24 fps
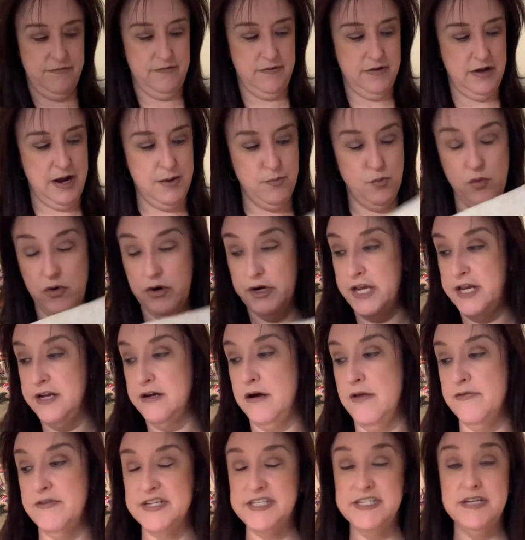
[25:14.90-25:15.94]
I'm working
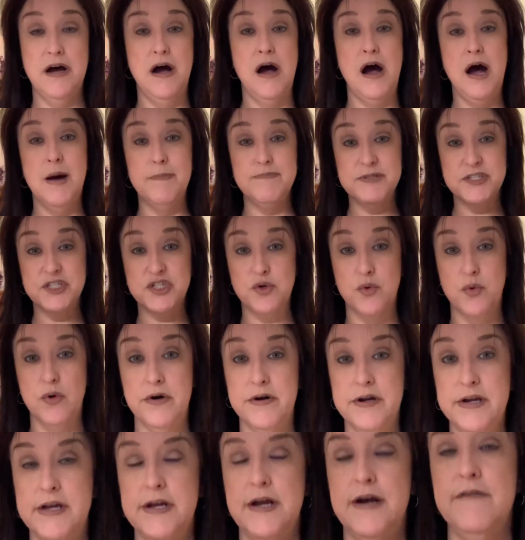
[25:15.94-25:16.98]
on the top
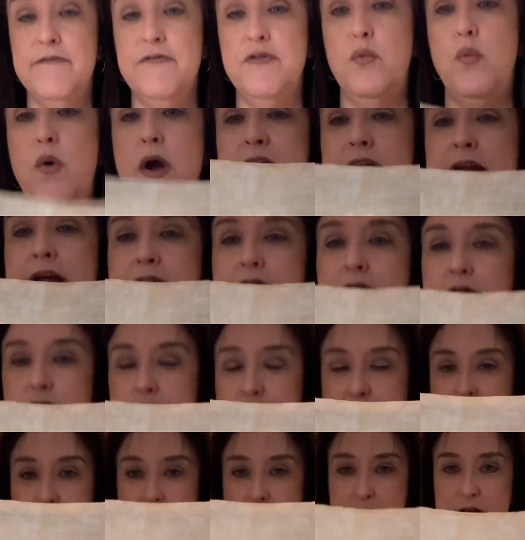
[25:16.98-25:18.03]
story of the White
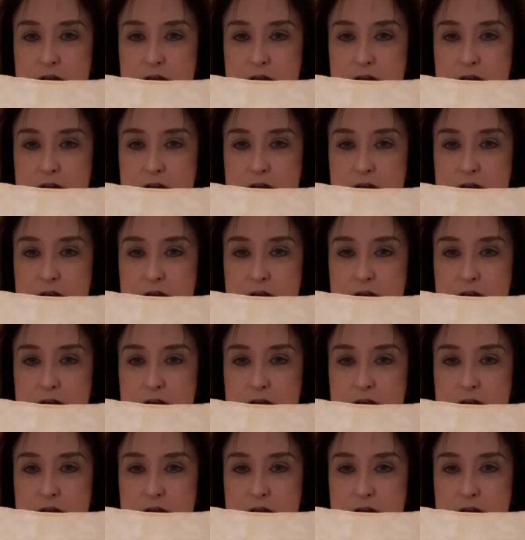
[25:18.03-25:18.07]
House.